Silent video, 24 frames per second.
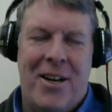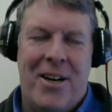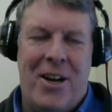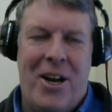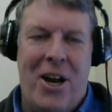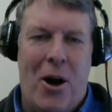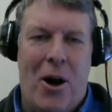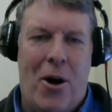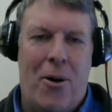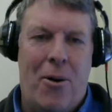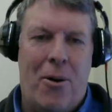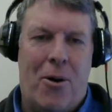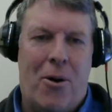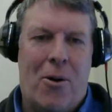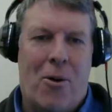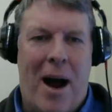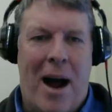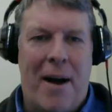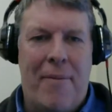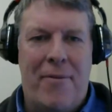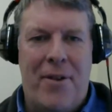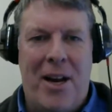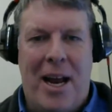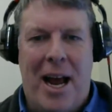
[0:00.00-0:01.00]
you know,
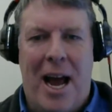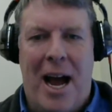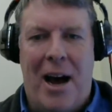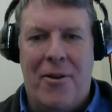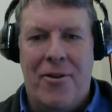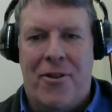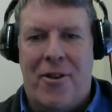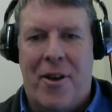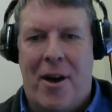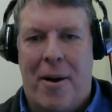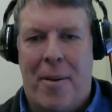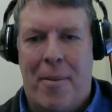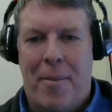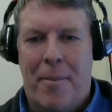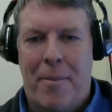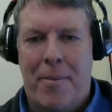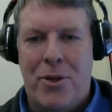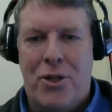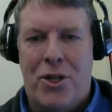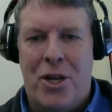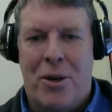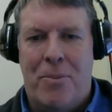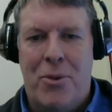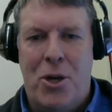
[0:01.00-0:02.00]
crafting out some
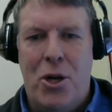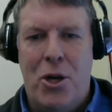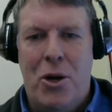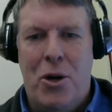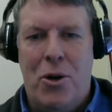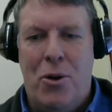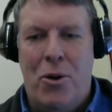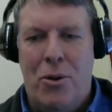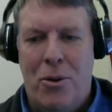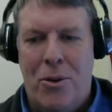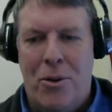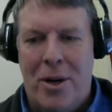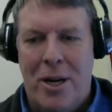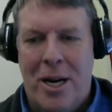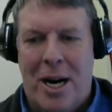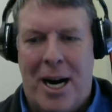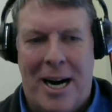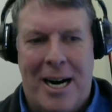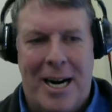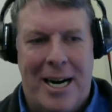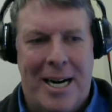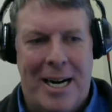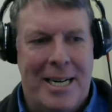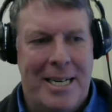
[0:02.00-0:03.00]
new
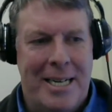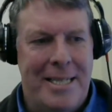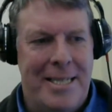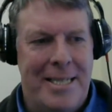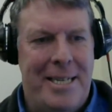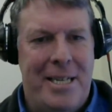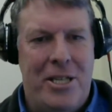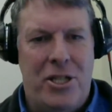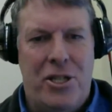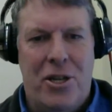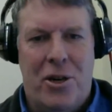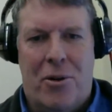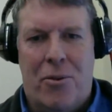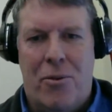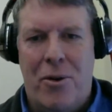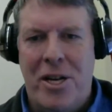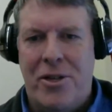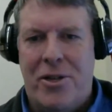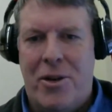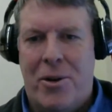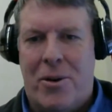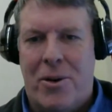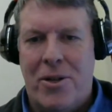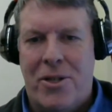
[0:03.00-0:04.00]
digital
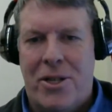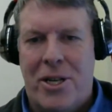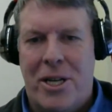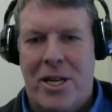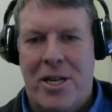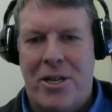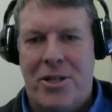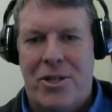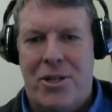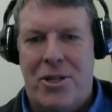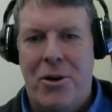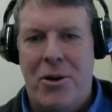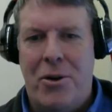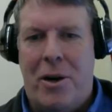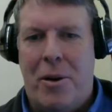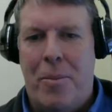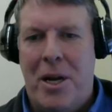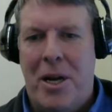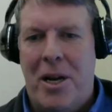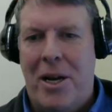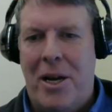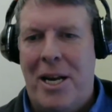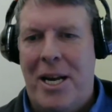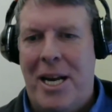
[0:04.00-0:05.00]
resources, new
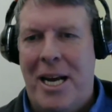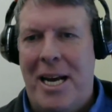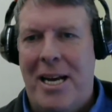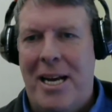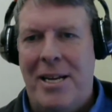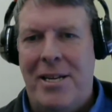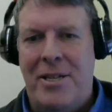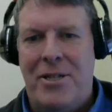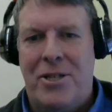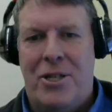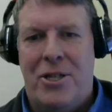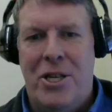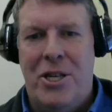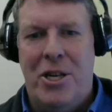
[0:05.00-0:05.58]
communities,